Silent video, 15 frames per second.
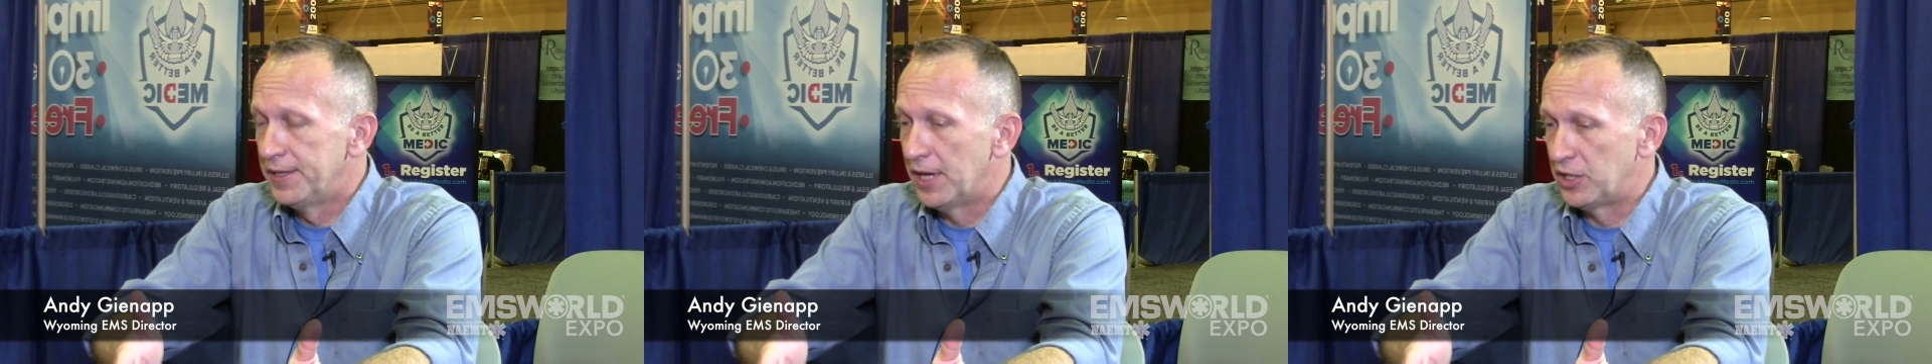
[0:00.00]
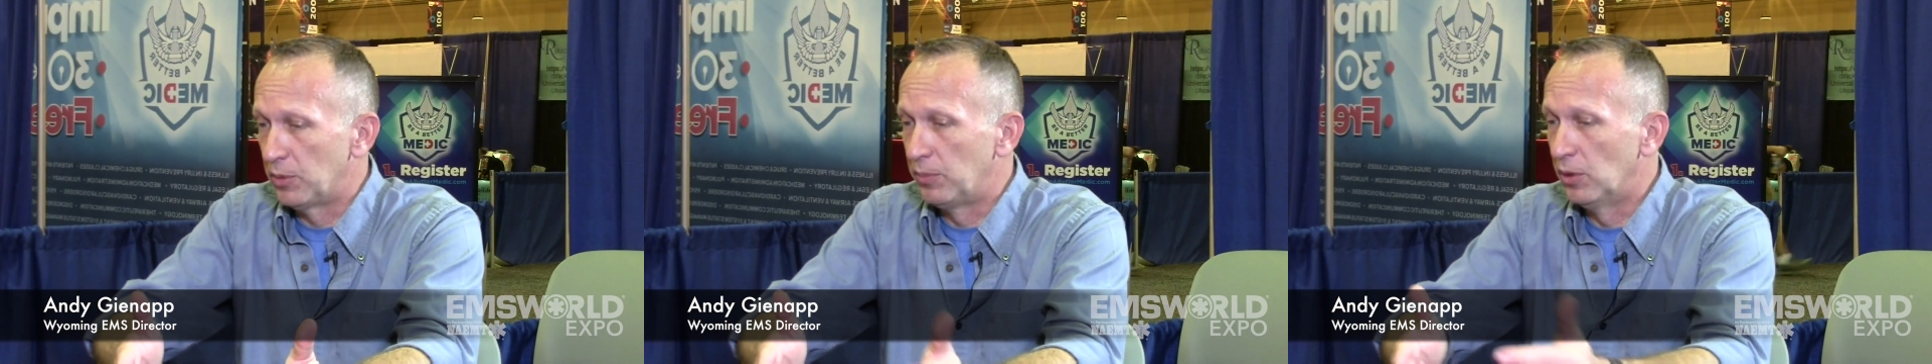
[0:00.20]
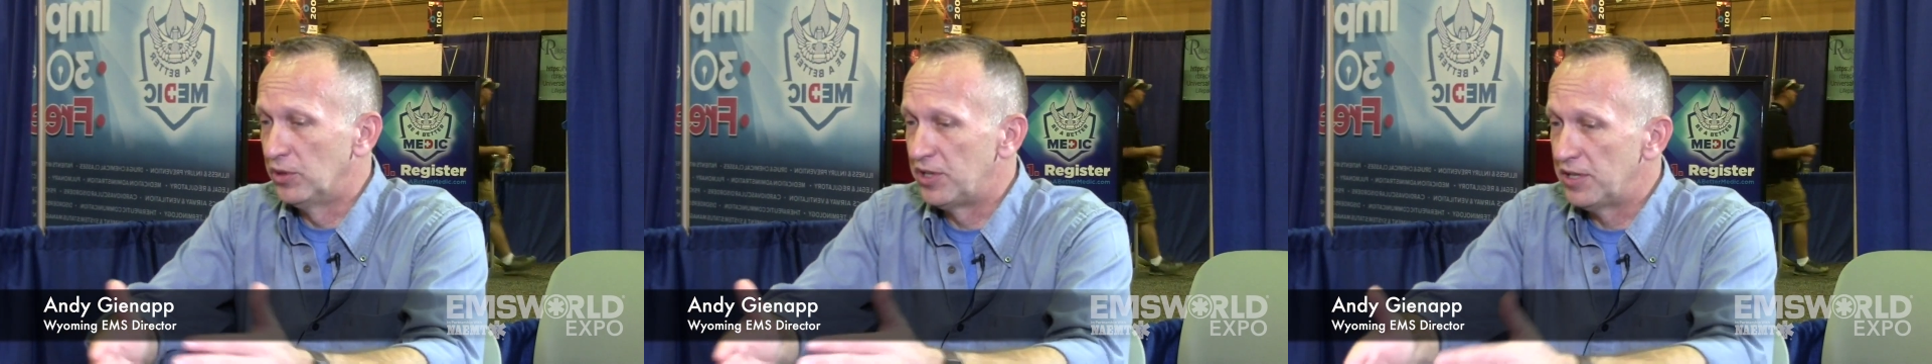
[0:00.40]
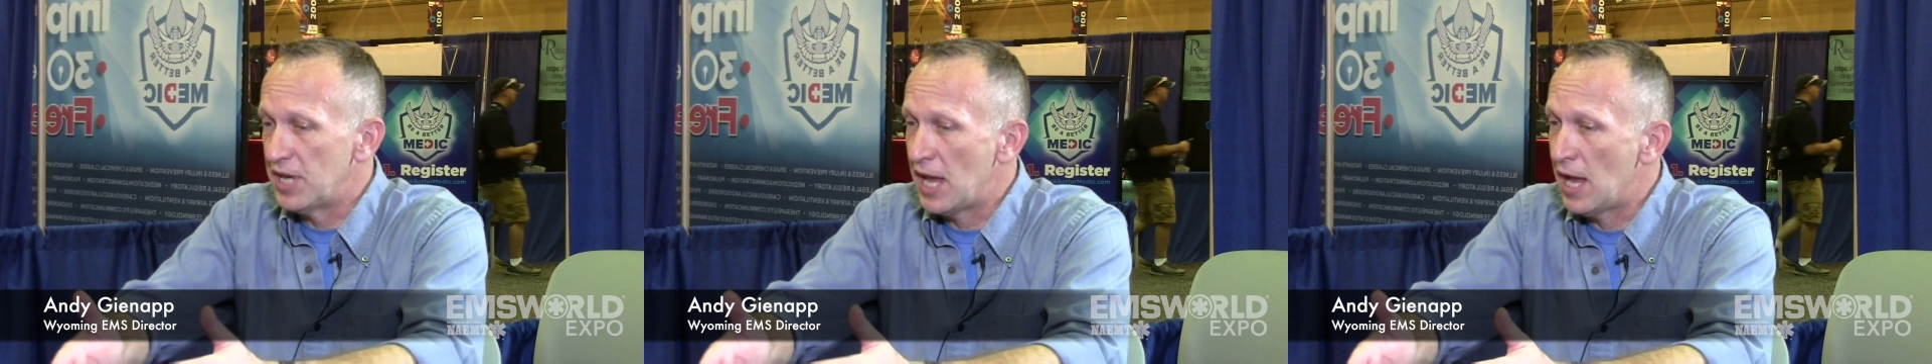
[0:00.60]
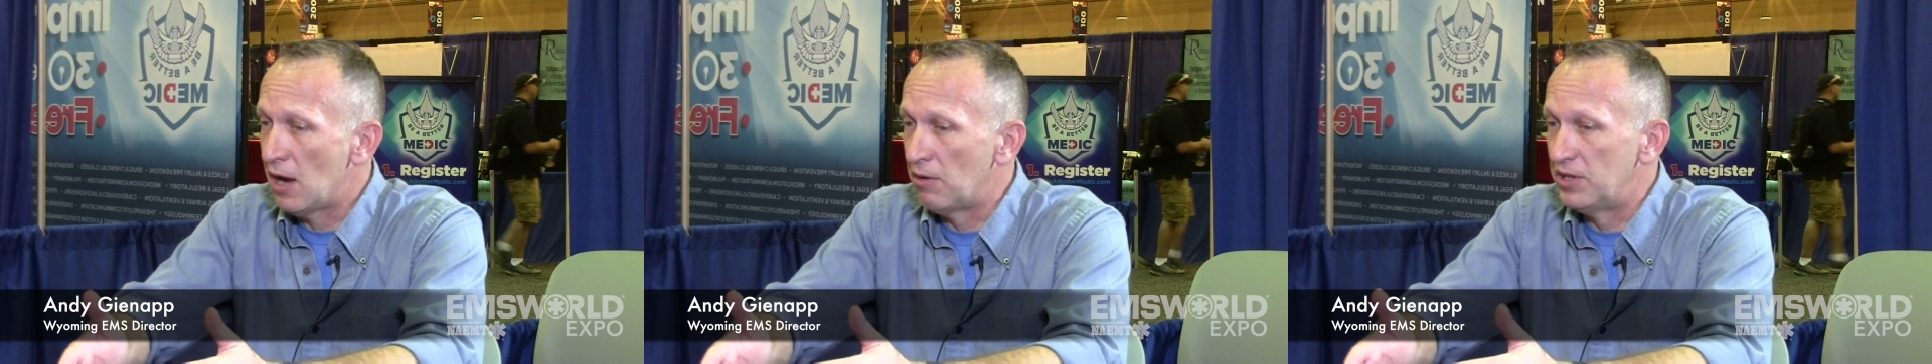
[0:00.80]
as opposed to
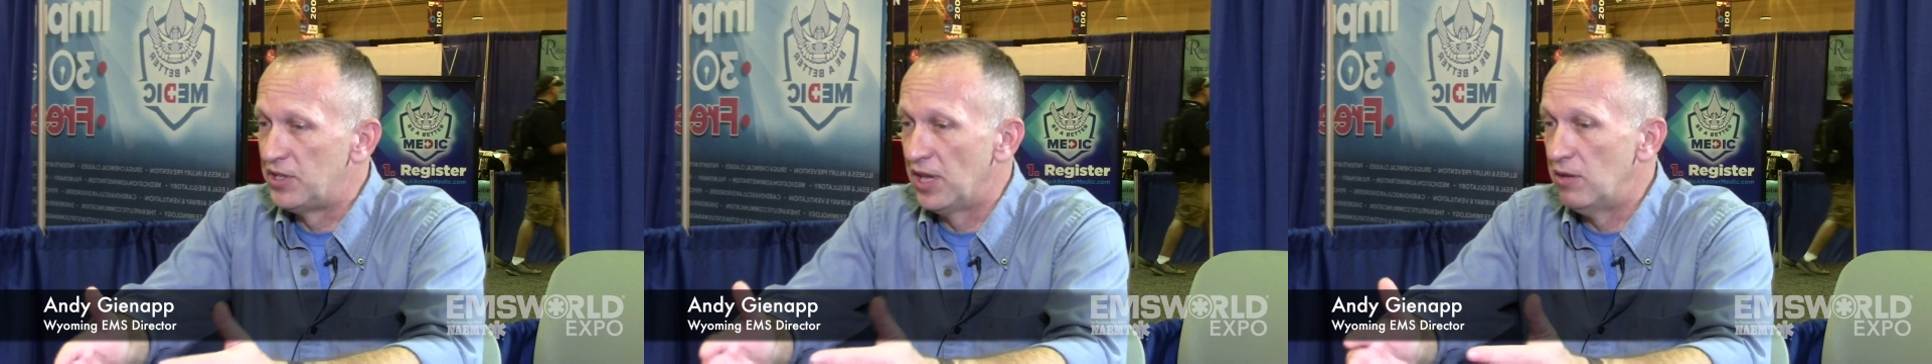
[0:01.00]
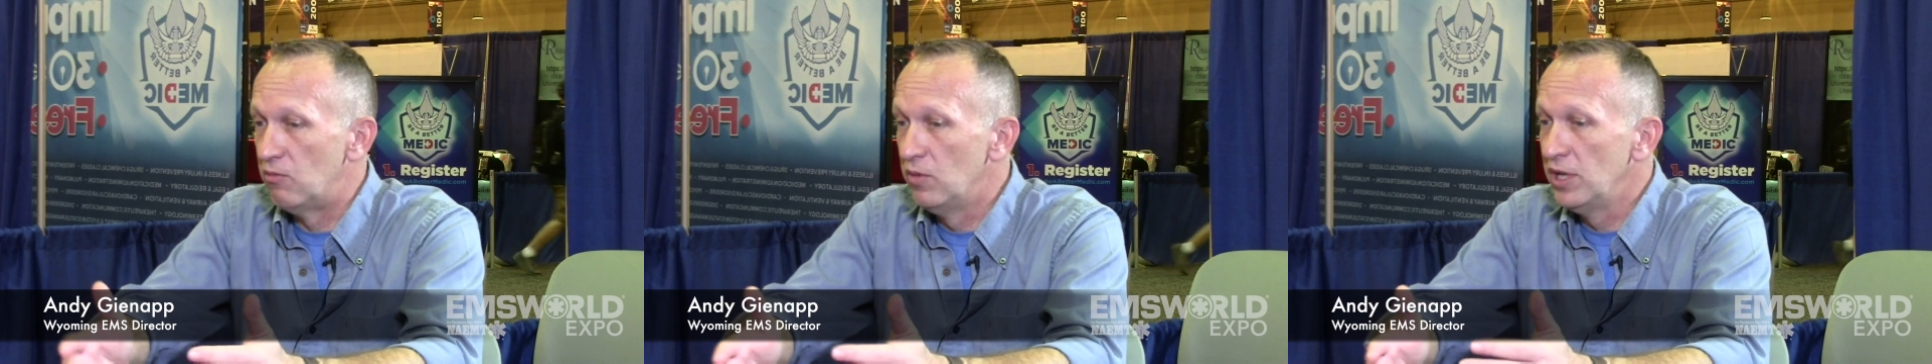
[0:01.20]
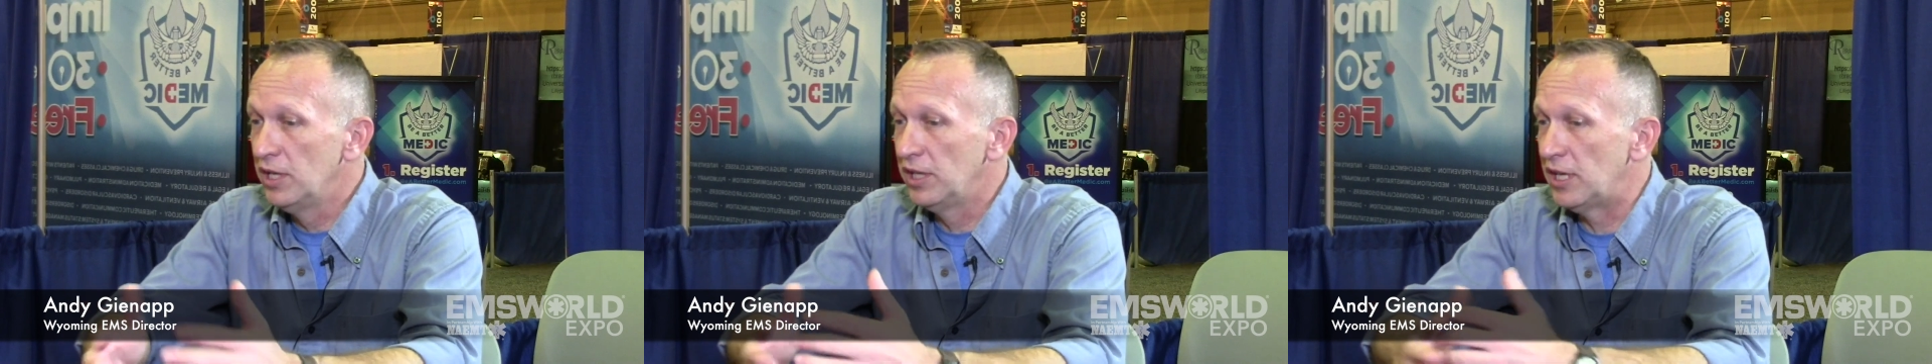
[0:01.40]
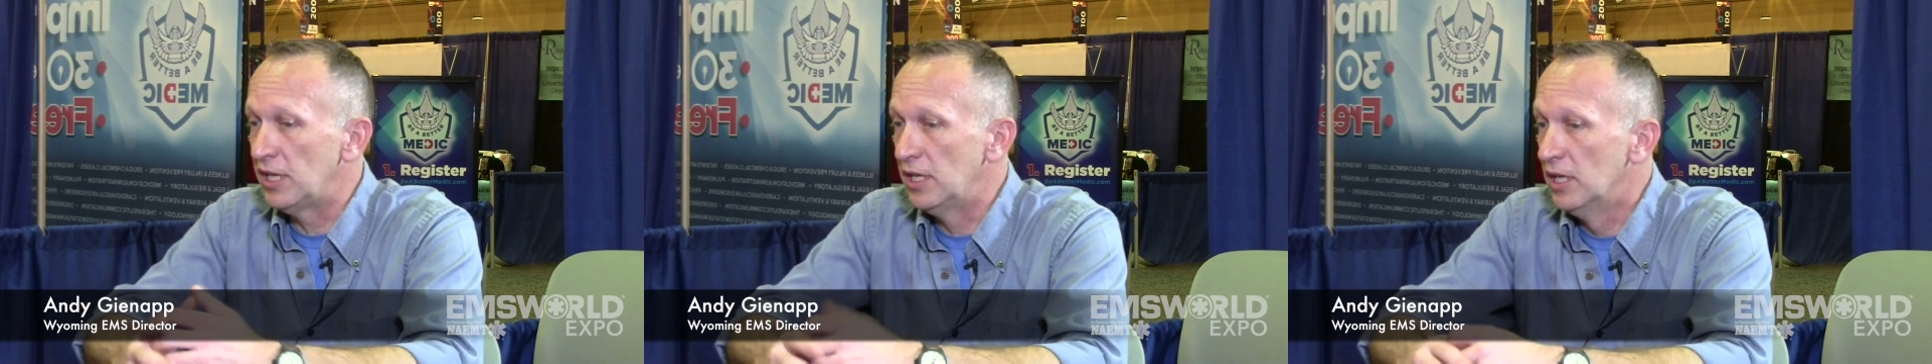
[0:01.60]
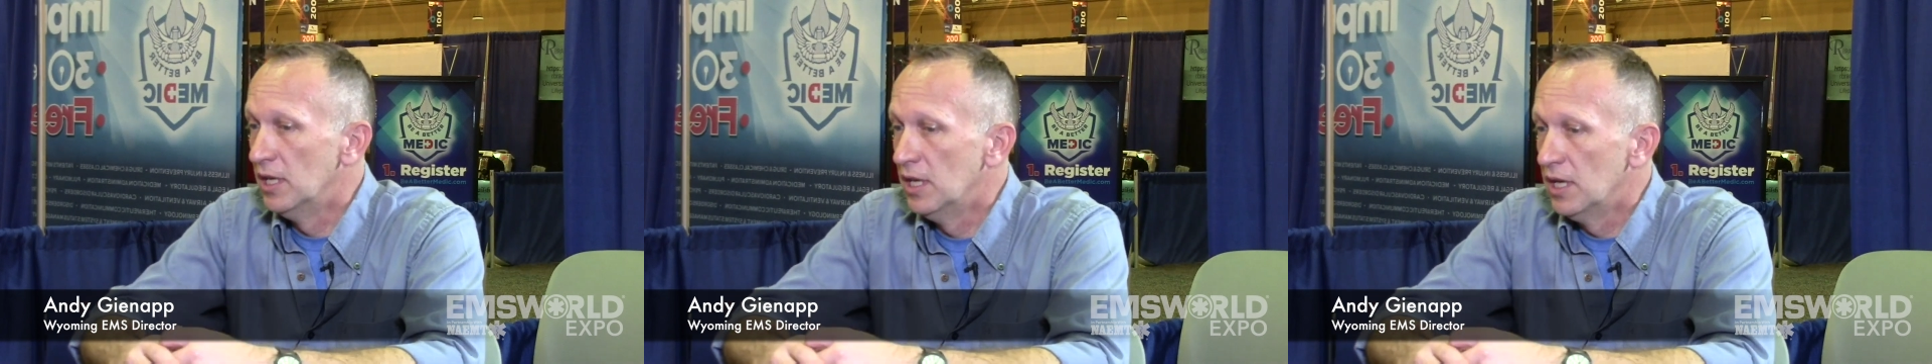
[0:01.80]
now, is that really